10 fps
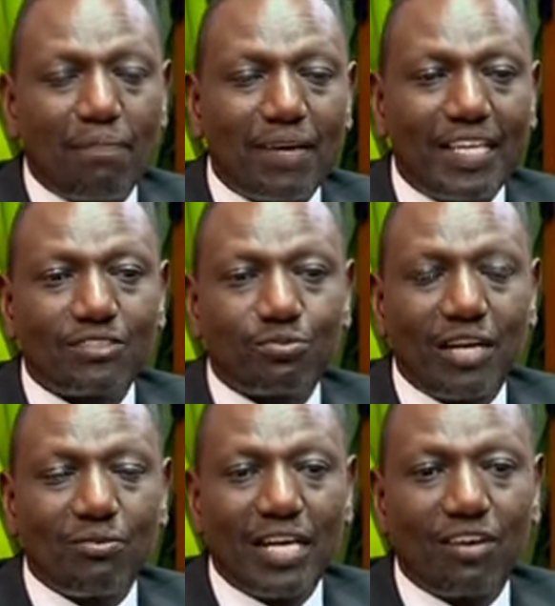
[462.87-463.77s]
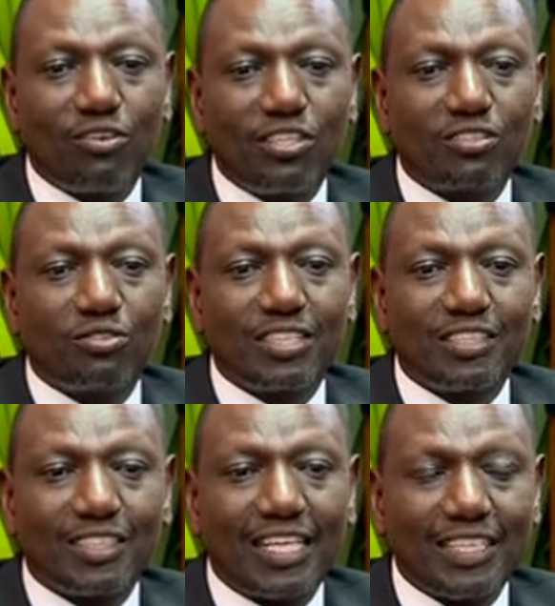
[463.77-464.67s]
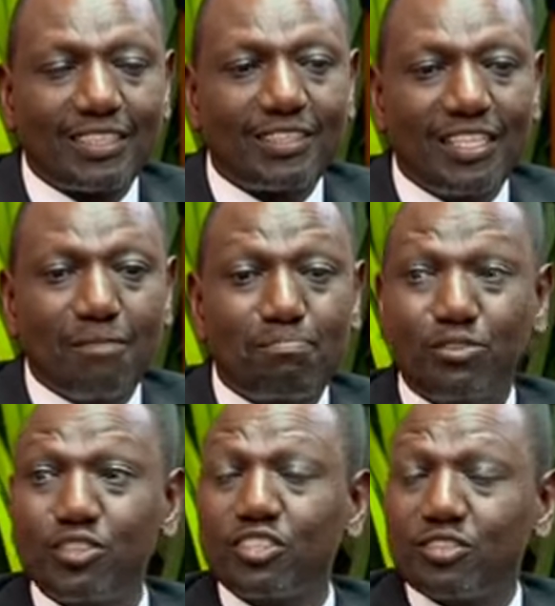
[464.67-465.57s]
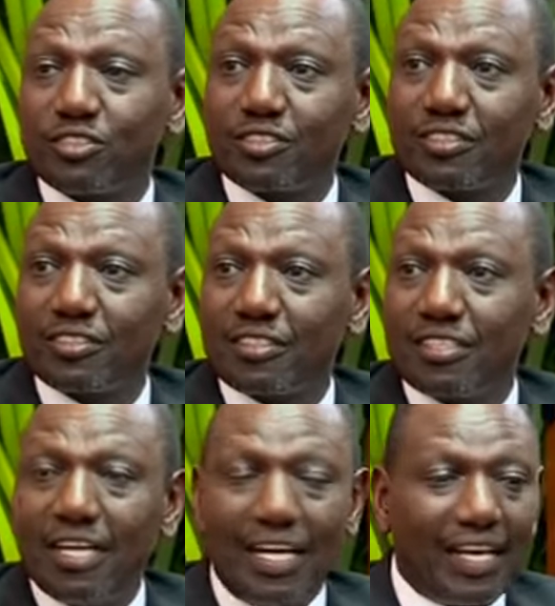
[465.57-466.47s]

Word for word: a place where we are going to discuss positions Okay.